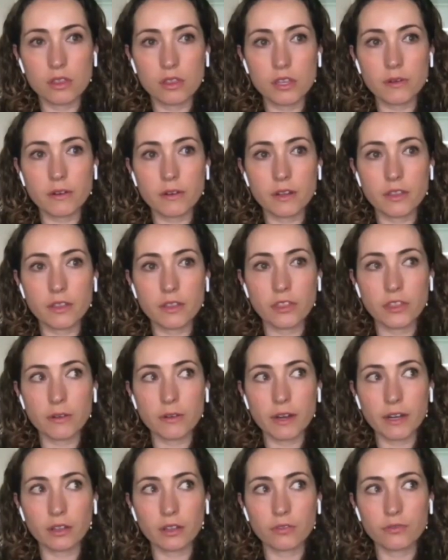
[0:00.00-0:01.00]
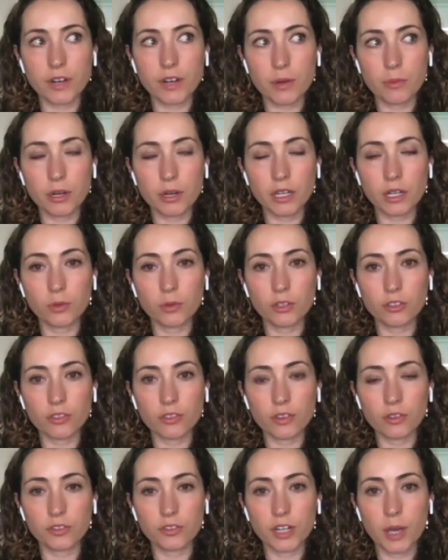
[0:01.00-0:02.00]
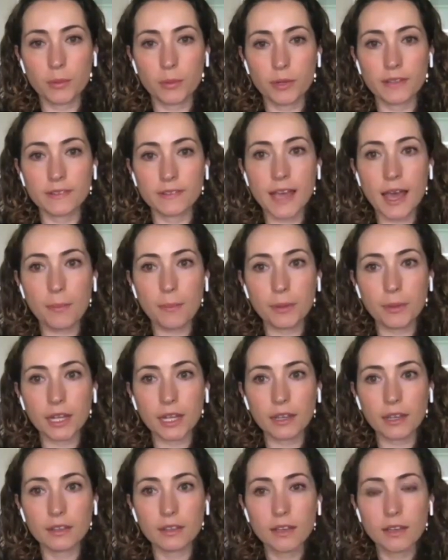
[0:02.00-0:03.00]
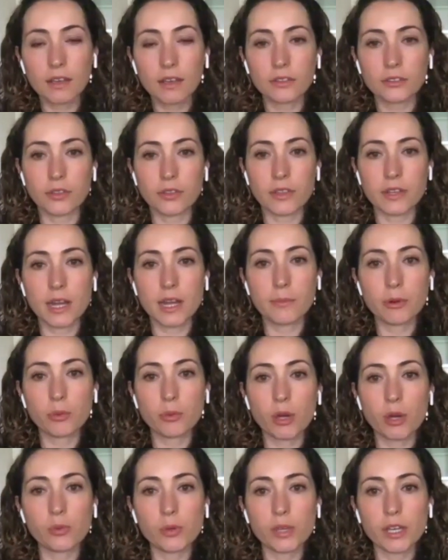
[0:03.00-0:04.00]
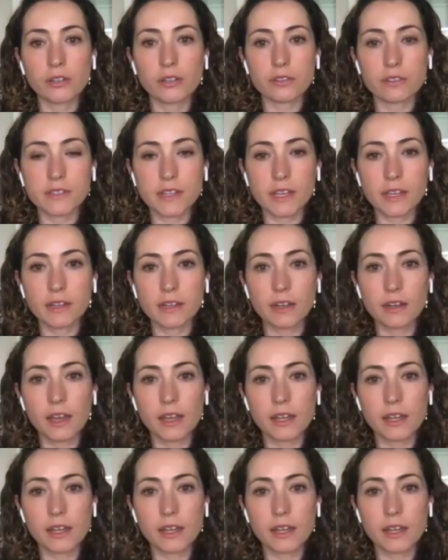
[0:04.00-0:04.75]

theor- the theoretical framework in which this phenomenon is happening so that number one, we understand it,